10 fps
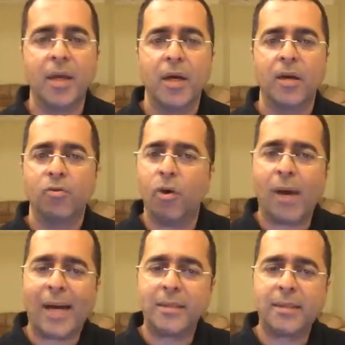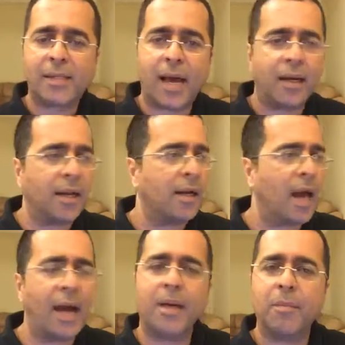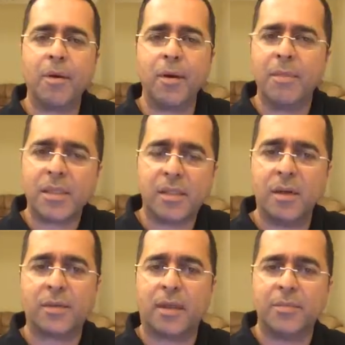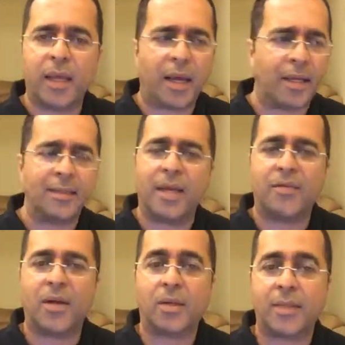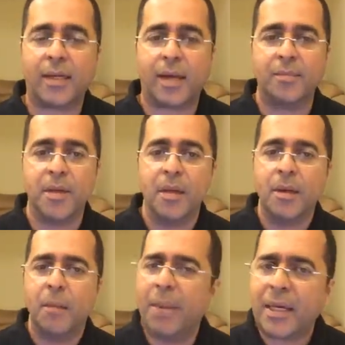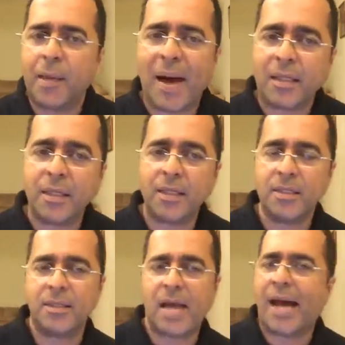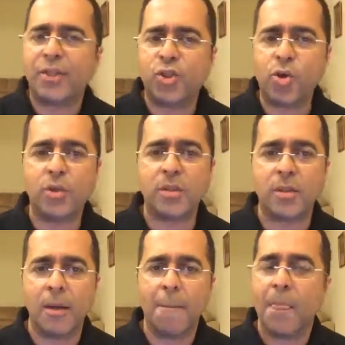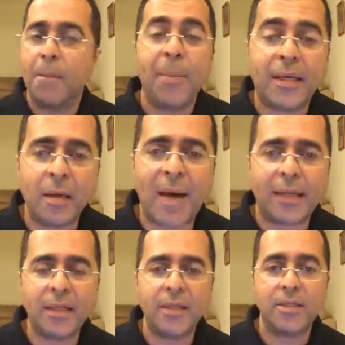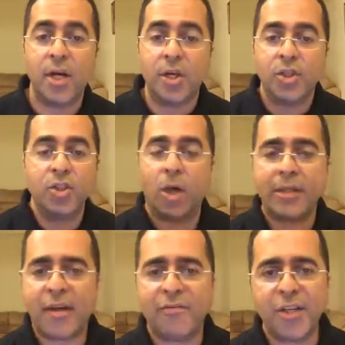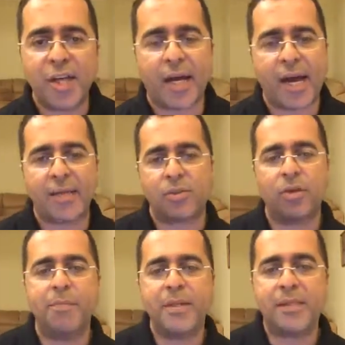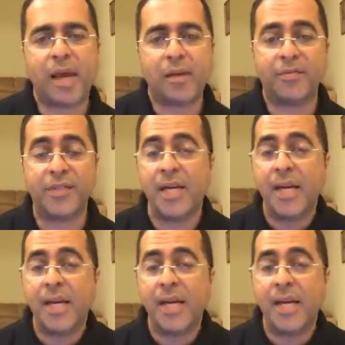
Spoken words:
Rohan San and Anne-Marie Misty Autumn Day and Dave Lux and them, pick your battles, Ann Jones, pick your battles. Not every jackass could be saved.